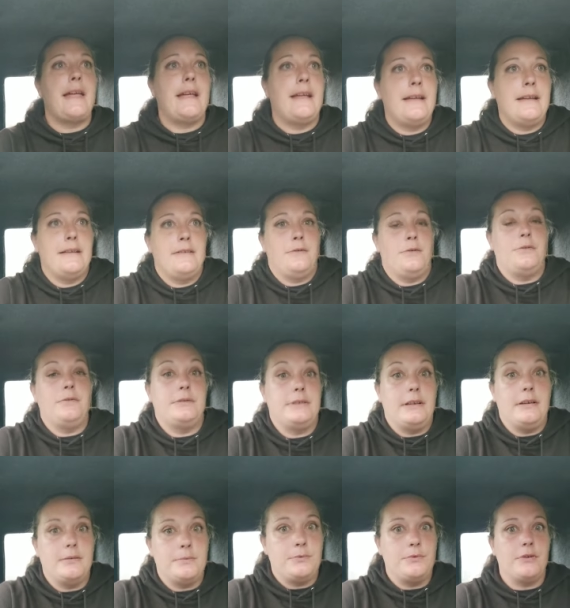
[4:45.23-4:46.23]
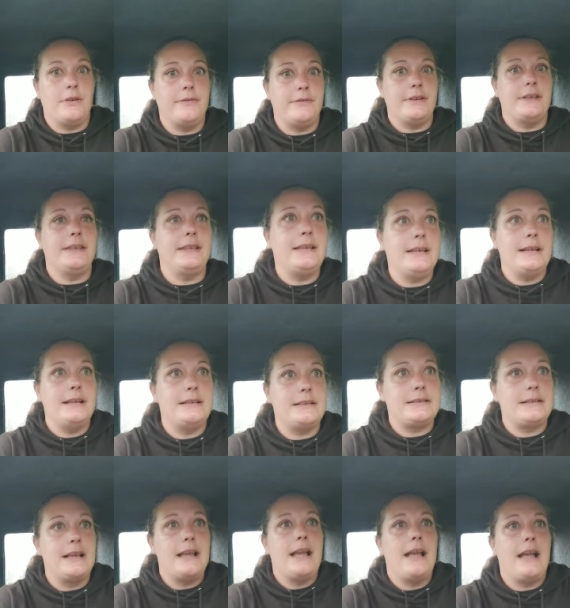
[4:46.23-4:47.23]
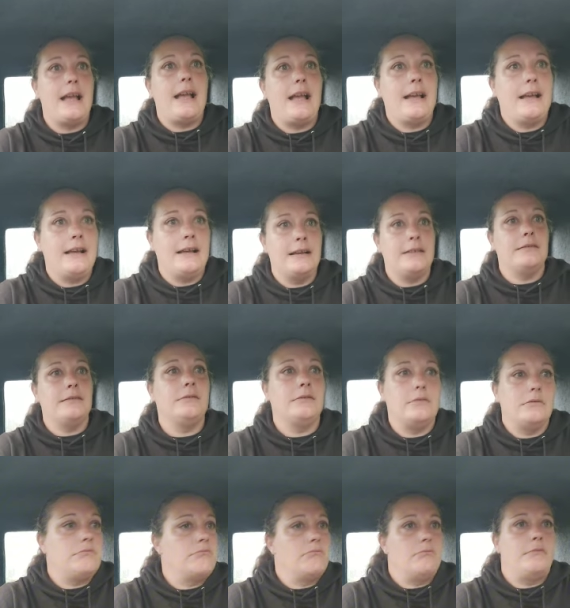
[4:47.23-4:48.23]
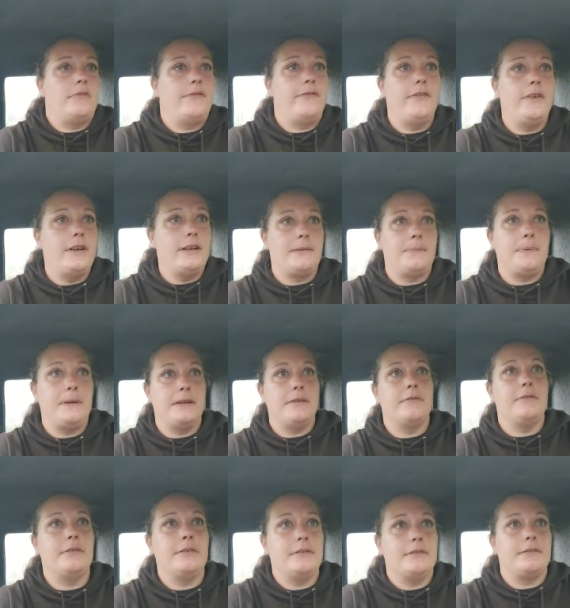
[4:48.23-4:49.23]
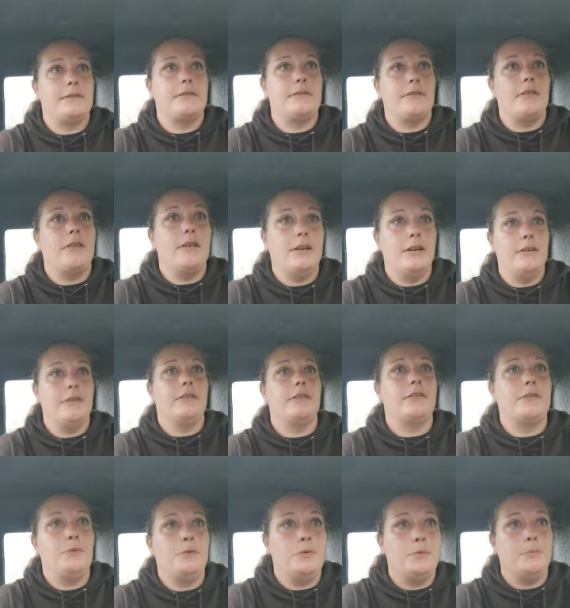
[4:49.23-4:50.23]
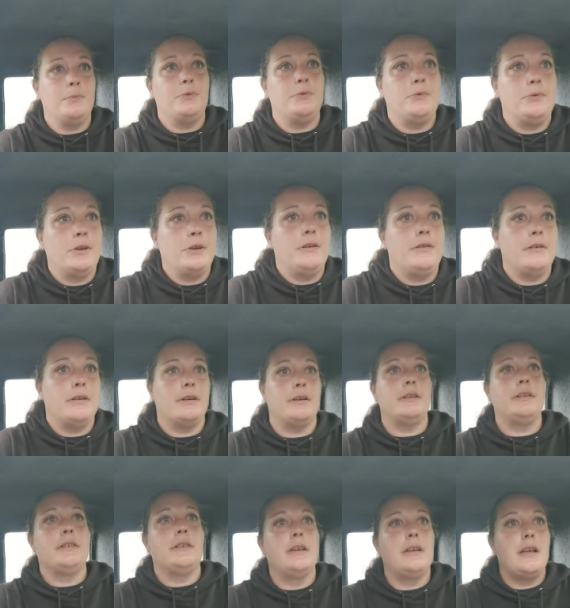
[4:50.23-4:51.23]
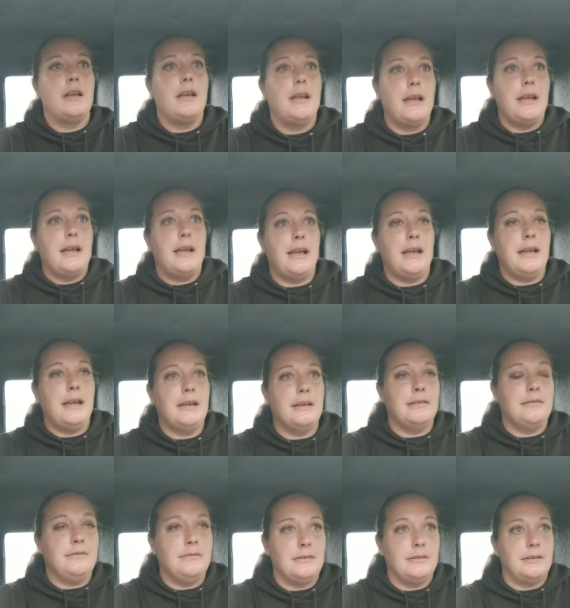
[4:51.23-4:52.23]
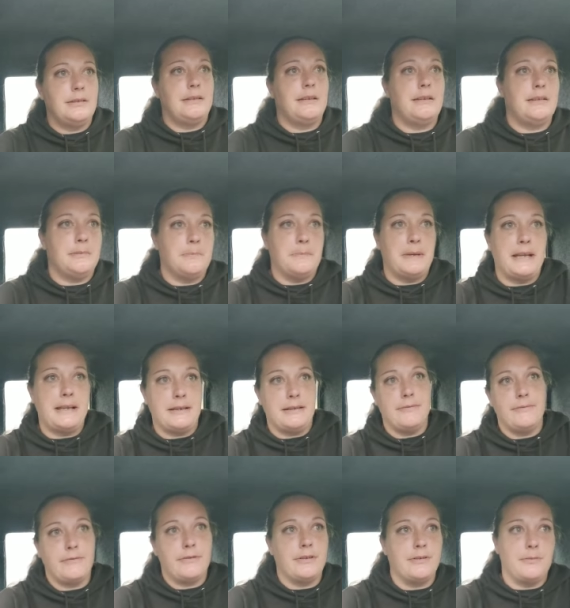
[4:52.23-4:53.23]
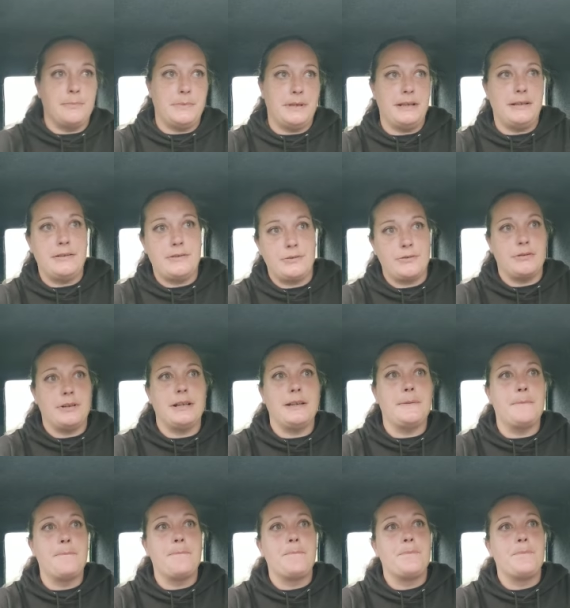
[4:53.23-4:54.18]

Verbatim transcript: and obviously, I'm driving this. And first appearance, I look normal, don't I? And there's a man in front of me, sorry